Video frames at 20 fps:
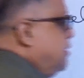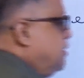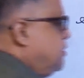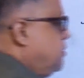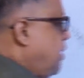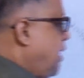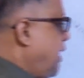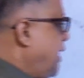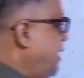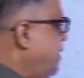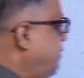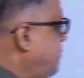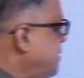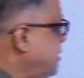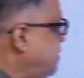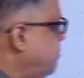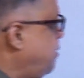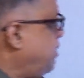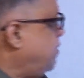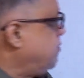So I have given
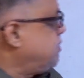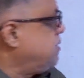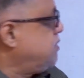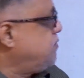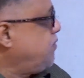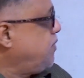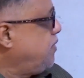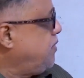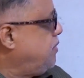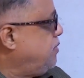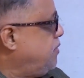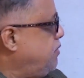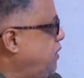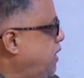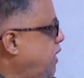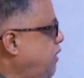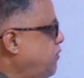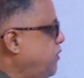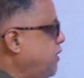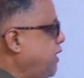some options for you. You
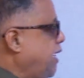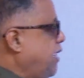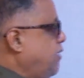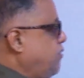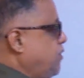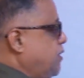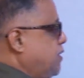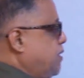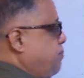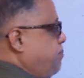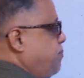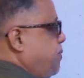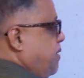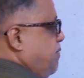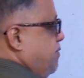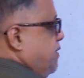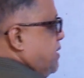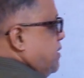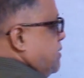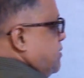have to calculate the
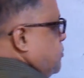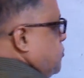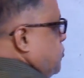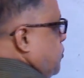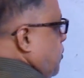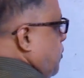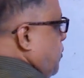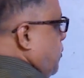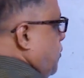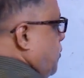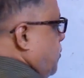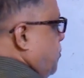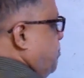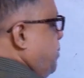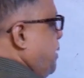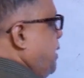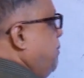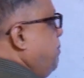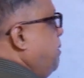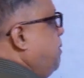power. So
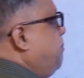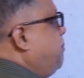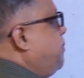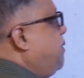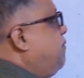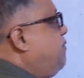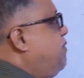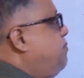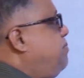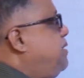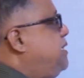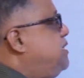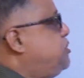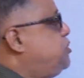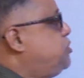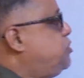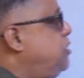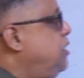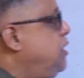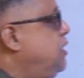minimum power
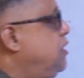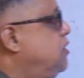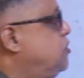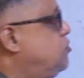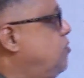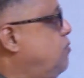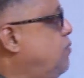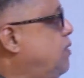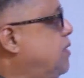means, so